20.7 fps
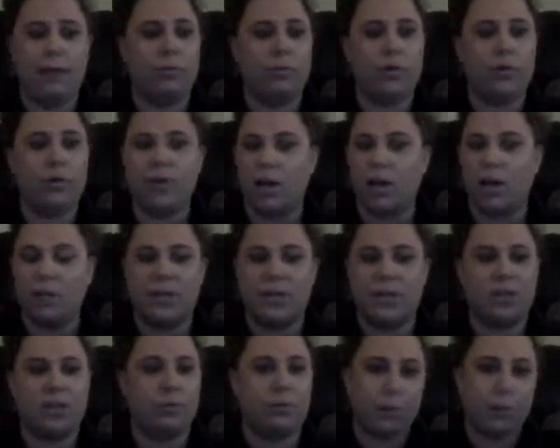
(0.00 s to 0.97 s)
Word
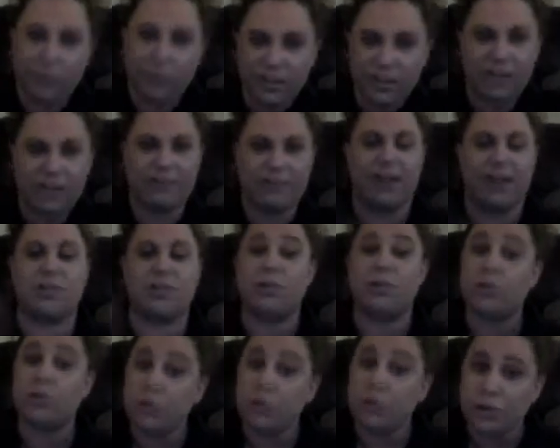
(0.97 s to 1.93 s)
documents are perfectly fine. So
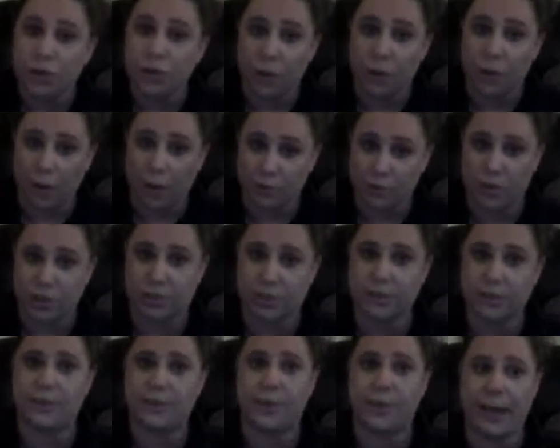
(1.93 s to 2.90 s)
those are your two
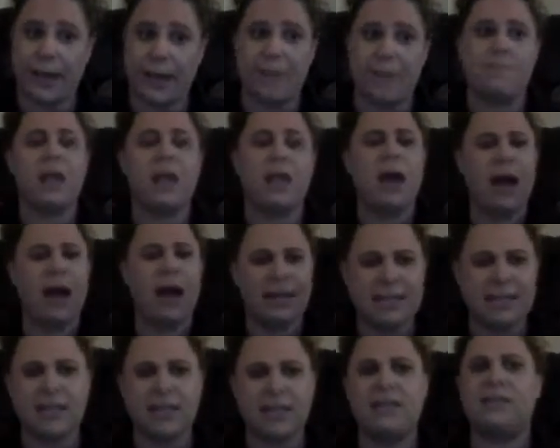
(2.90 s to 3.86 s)
options. Okay, I
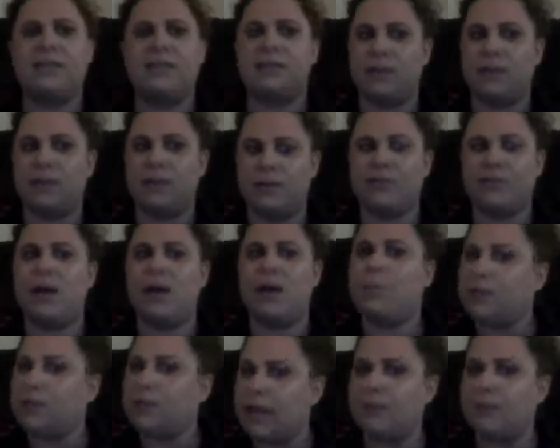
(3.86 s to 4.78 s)
say this a couple of